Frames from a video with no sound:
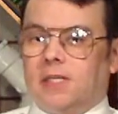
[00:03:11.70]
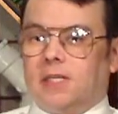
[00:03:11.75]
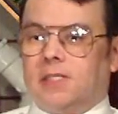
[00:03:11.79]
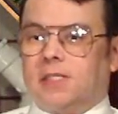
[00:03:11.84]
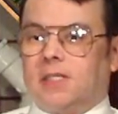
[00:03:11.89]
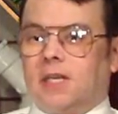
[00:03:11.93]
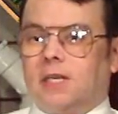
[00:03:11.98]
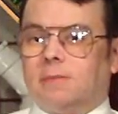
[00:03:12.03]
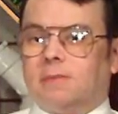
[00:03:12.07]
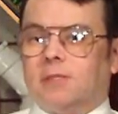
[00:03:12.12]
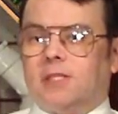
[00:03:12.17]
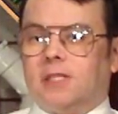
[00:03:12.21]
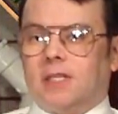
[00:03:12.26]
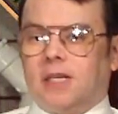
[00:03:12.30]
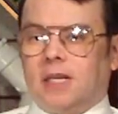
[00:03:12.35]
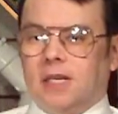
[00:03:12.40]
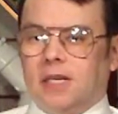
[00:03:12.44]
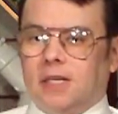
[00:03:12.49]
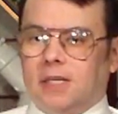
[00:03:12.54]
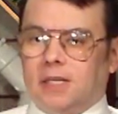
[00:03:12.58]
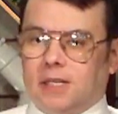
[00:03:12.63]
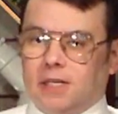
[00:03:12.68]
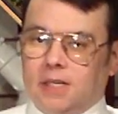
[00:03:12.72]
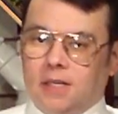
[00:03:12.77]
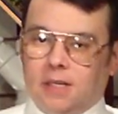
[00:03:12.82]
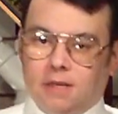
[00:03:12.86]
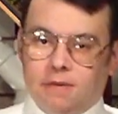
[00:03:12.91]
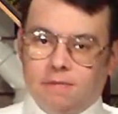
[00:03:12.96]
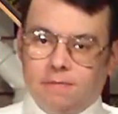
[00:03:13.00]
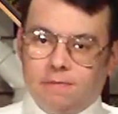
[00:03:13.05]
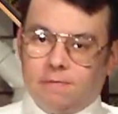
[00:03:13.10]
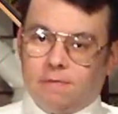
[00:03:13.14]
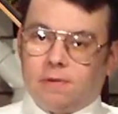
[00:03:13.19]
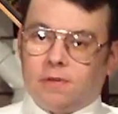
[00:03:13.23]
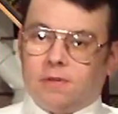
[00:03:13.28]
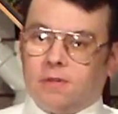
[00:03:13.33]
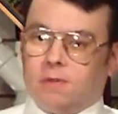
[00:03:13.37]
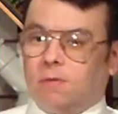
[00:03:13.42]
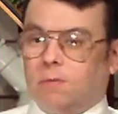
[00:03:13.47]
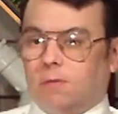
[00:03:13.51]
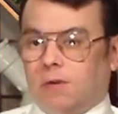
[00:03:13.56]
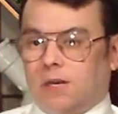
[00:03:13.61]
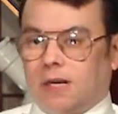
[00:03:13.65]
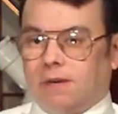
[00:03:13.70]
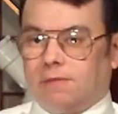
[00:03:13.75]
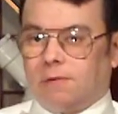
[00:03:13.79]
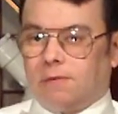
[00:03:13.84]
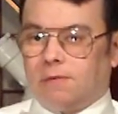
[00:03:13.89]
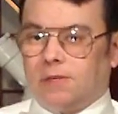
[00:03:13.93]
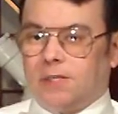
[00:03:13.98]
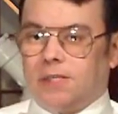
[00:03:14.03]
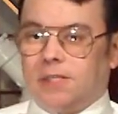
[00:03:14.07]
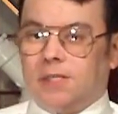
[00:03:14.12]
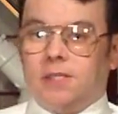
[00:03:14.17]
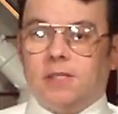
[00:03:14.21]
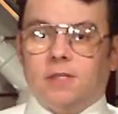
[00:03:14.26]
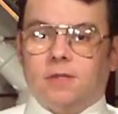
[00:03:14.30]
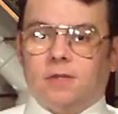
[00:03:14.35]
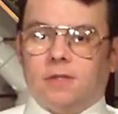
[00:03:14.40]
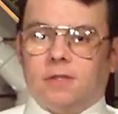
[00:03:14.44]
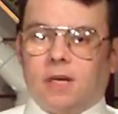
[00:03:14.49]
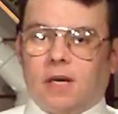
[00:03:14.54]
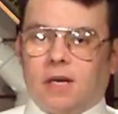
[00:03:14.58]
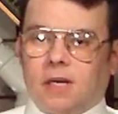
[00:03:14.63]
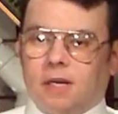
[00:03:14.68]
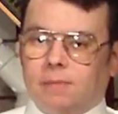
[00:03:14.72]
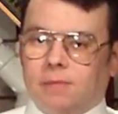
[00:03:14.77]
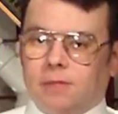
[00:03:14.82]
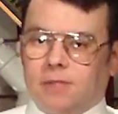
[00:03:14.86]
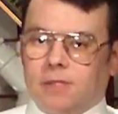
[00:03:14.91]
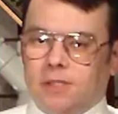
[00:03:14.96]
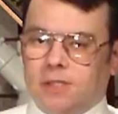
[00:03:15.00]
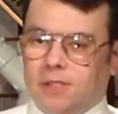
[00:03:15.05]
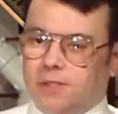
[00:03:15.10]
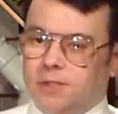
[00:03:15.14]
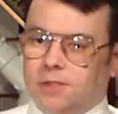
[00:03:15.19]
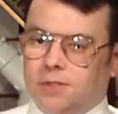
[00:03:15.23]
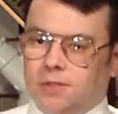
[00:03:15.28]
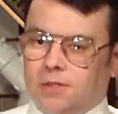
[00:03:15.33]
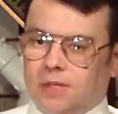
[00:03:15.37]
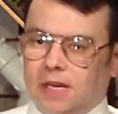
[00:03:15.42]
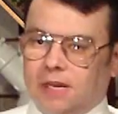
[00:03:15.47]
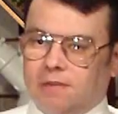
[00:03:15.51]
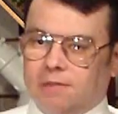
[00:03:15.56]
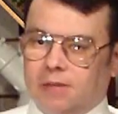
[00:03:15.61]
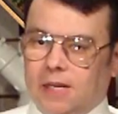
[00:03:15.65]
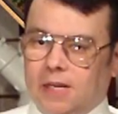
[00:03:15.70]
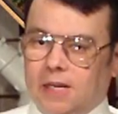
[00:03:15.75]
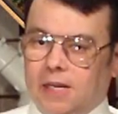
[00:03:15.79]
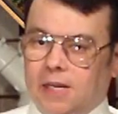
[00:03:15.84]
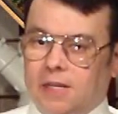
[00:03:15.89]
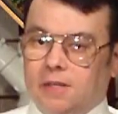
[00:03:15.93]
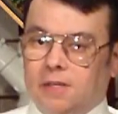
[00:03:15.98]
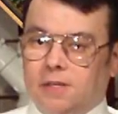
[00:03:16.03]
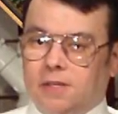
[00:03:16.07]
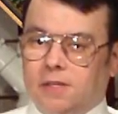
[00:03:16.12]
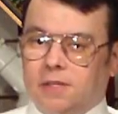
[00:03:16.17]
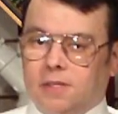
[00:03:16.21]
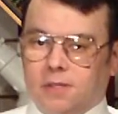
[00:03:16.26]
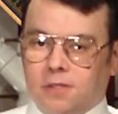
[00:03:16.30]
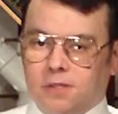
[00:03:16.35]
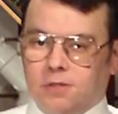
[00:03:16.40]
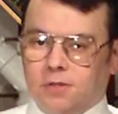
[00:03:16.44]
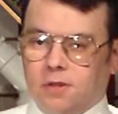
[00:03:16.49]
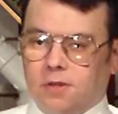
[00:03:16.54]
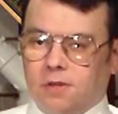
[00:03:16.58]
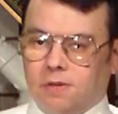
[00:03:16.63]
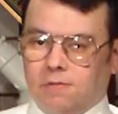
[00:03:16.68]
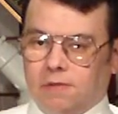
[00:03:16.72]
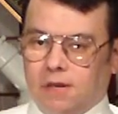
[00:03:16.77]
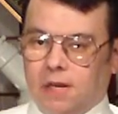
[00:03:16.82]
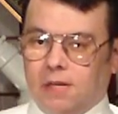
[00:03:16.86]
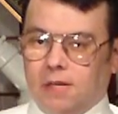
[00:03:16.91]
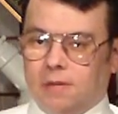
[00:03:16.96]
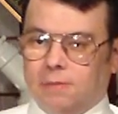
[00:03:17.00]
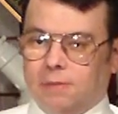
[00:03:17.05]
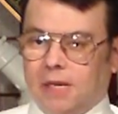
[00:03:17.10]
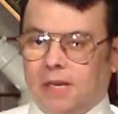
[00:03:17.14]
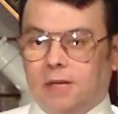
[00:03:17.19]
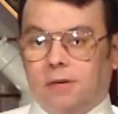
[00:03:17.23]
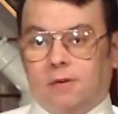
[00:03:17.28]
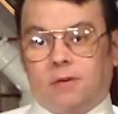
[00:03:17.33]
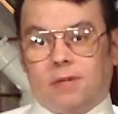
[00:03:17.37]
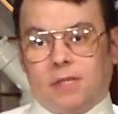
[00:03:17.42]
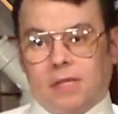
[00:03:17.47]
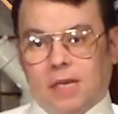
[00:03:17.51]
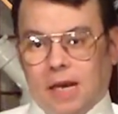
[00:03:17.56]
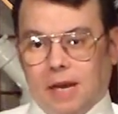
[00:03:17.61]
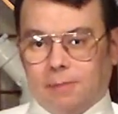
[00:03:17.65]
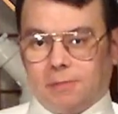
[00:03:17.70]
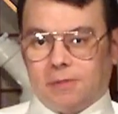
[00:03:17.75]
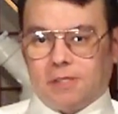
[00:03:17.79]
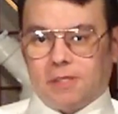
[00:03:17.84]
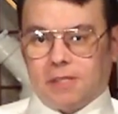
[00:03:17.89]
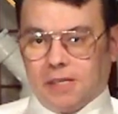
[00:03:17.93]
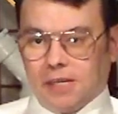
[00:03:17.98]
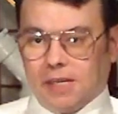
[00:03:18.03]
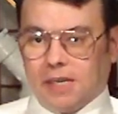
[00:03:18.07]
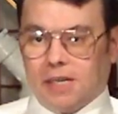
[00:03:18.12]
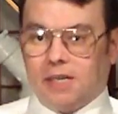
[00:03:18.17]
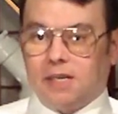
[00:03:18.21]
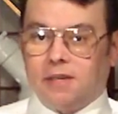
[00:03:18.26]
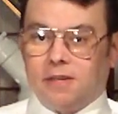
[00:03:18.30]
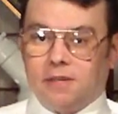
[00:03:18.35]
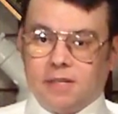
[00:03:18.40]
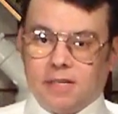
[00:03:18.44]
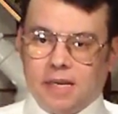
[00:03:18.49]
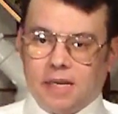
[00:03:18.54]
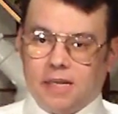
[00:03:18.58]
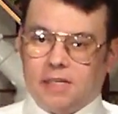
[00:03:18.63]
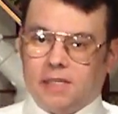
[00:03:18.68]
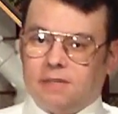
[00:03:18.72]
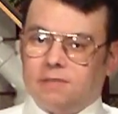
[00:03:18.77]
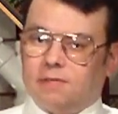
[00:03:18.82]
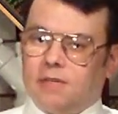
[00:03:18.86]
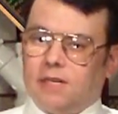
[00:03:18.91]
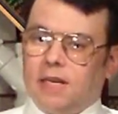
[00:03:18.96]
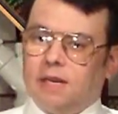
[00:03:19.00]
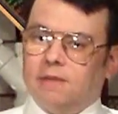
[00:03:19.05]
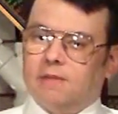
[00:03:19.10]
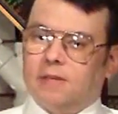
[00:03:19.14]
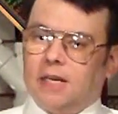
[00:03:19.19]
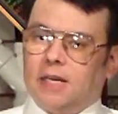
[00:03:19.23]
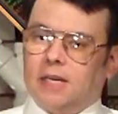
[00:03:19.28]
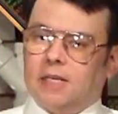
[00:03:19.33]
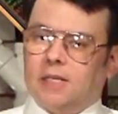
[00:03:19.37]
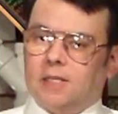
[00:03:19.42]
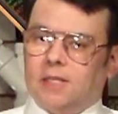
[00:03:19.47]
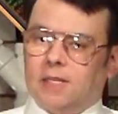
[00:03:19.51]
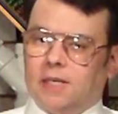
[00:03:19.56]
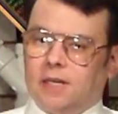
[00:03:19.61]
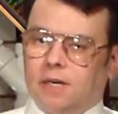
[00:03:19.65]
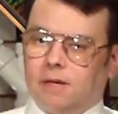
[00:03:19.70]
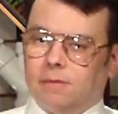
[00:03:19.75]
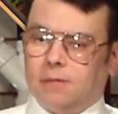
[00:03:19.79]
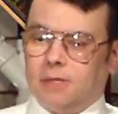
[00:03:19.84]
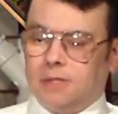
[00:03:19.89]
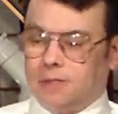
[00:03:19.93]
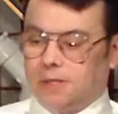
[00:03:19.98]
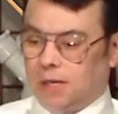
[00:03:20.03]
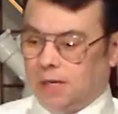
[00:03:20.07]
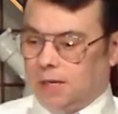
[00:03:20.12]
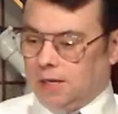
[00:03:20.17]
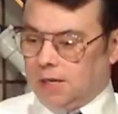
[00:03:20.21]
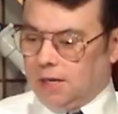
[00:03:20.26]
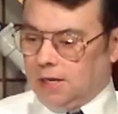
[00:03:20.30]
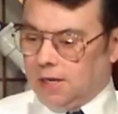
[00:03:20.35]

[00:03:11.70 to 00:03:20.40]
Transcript: This comes in handy if, for whatever reason, you're not able to use your left hand to control the volume hand, or the opposite hand in the case of a left-handed theremin.